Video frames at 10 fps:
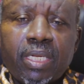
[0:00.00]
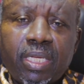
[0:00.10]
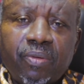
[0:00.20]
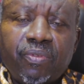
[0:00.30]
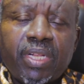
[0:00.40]

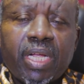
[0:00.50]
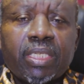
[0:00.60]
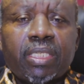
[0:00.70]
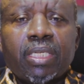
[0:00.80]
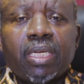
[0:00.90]
given
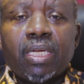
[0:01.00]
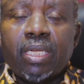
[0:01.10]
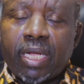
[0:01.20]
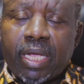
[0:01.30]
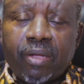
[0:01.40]
us
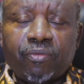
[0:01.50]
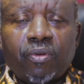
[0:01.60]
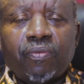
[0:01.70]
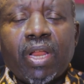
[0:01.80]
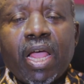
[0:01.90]
the gift
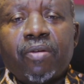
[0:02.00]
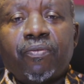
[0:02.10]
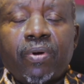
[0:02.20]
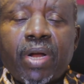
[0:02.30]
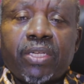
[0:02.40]
of life
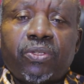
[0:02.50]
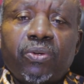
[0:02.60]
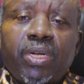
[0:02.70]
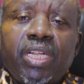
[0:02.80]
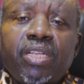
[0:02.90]
for us to
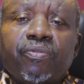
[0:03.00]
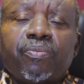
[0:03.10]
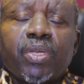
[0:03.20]
live,